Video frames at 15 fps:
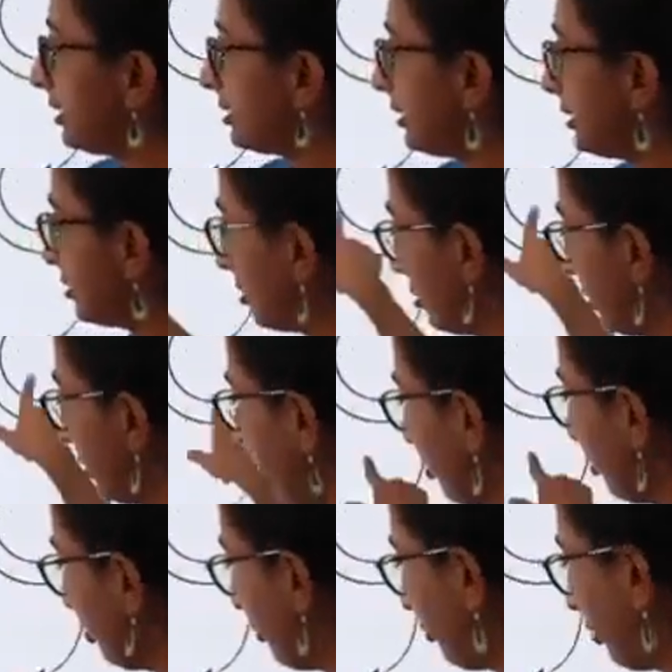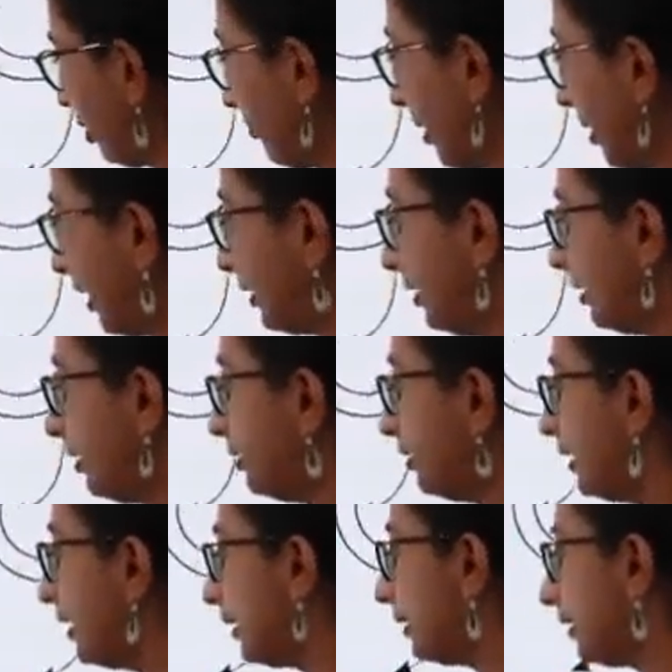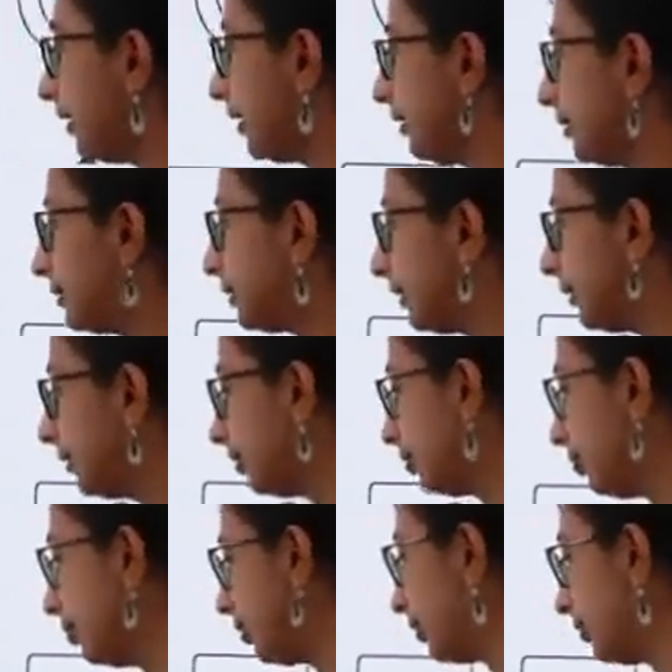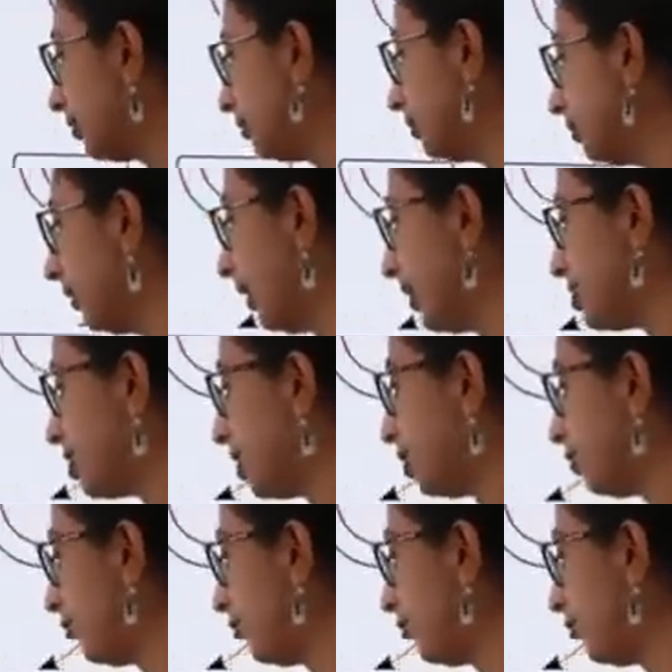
inserted into different bacteria. Then see, here you get the A chain of